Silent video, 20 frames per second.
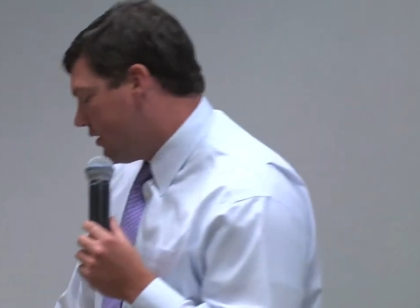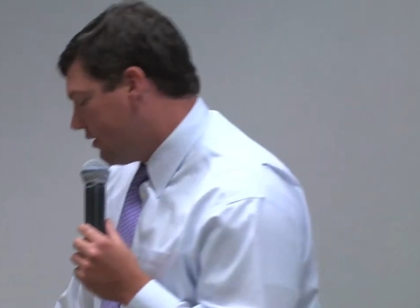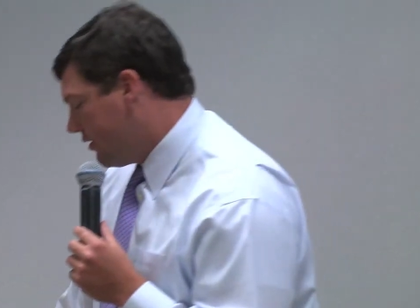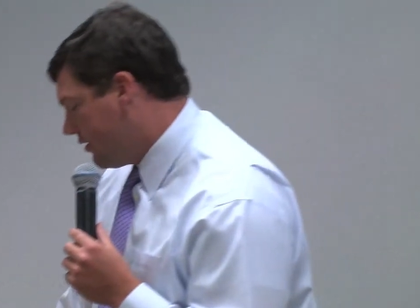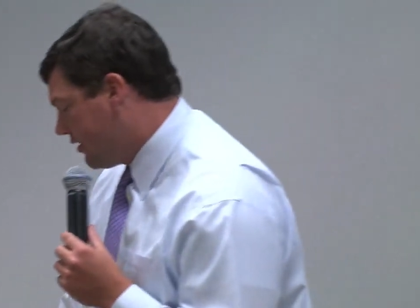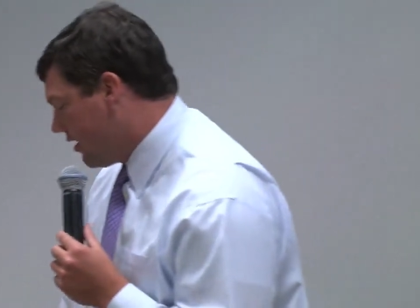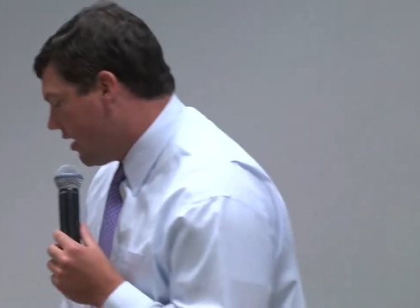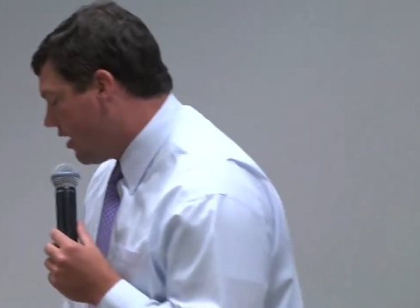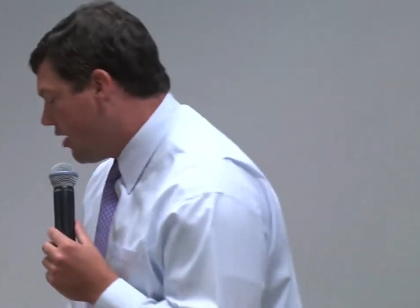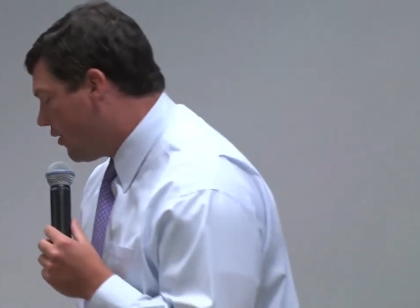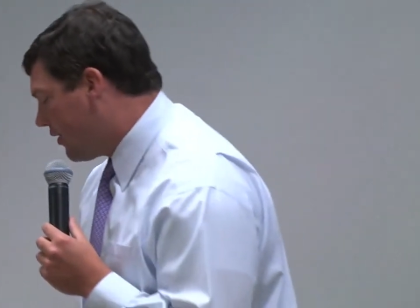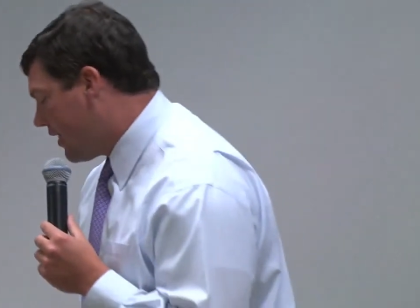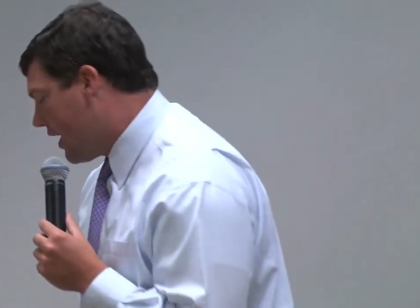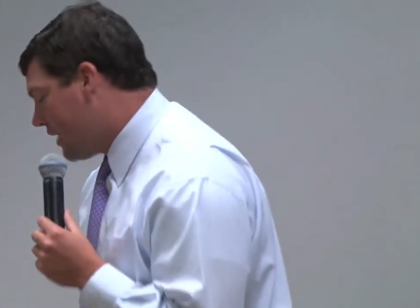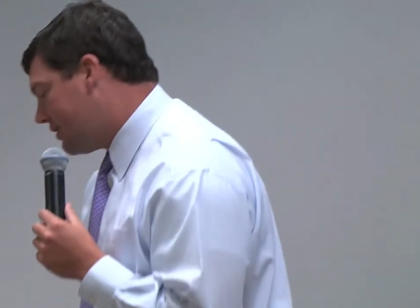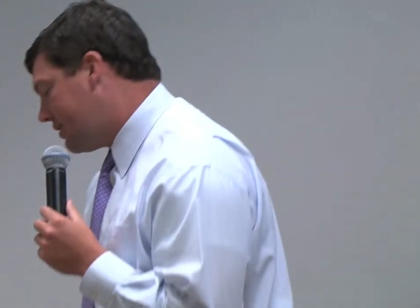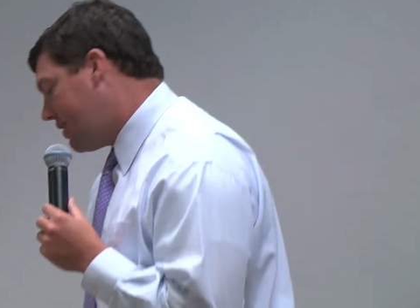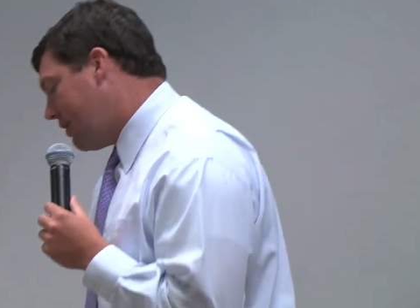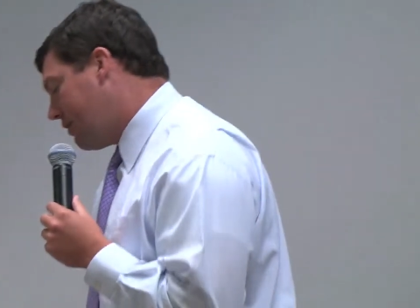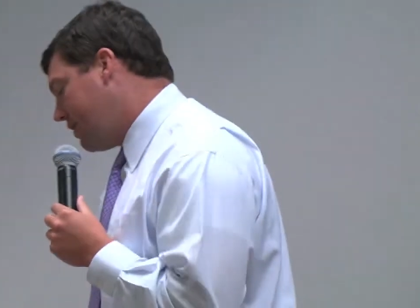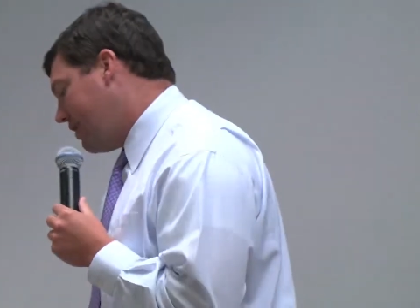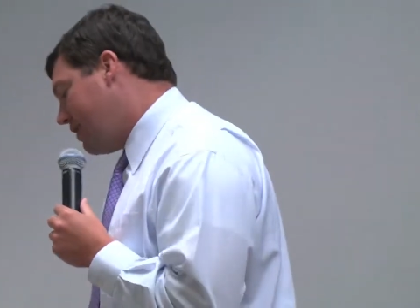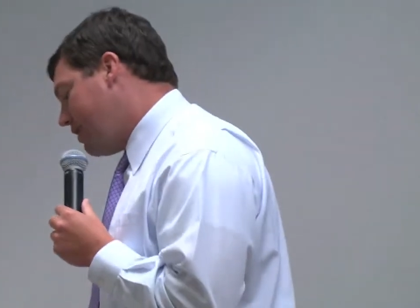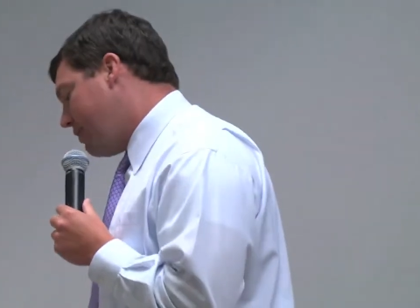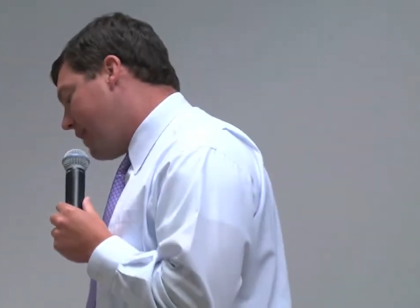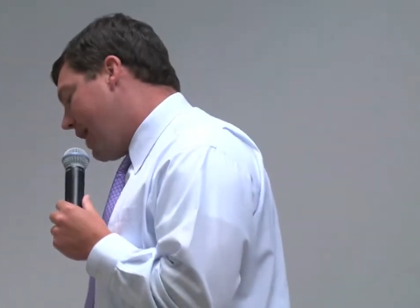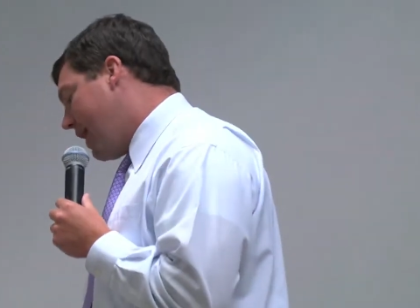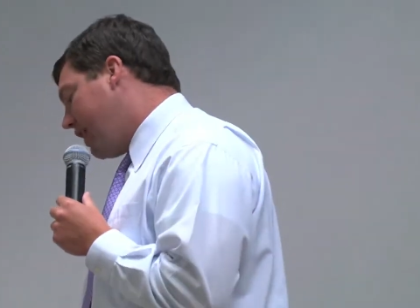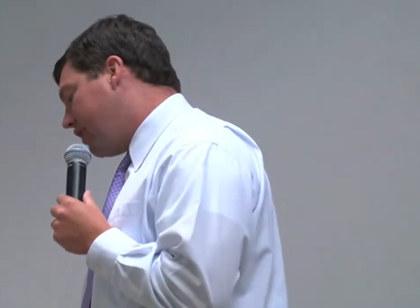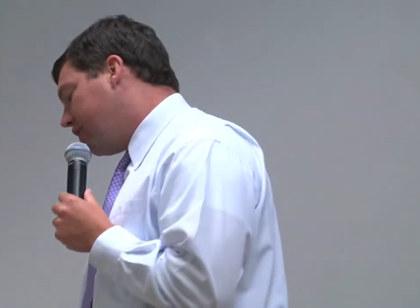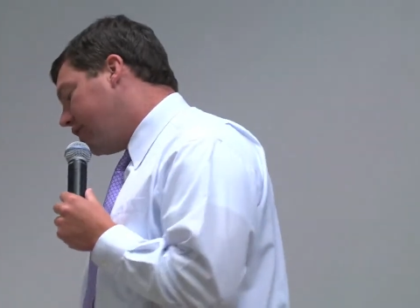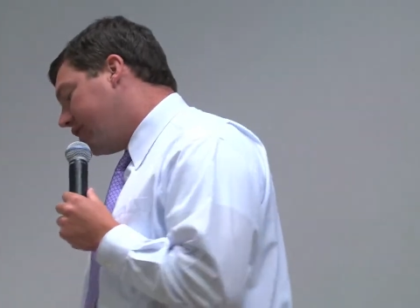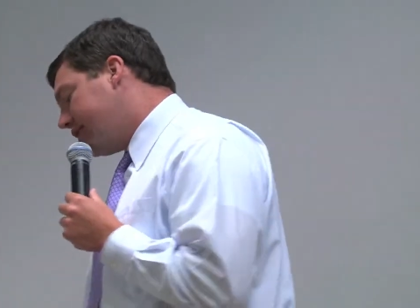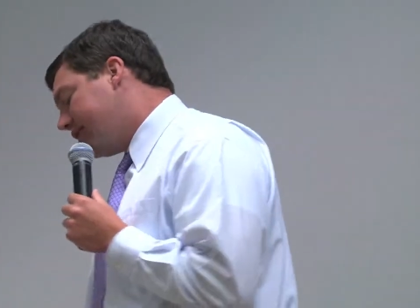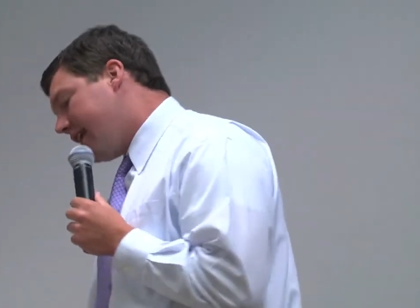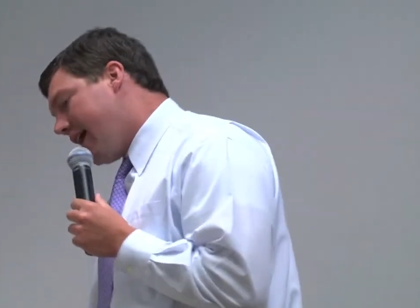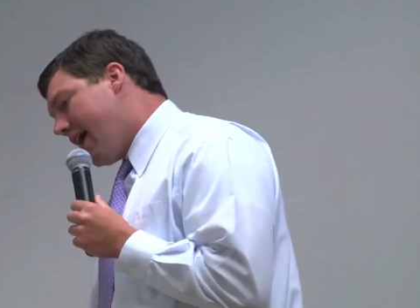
So that's something the bank looks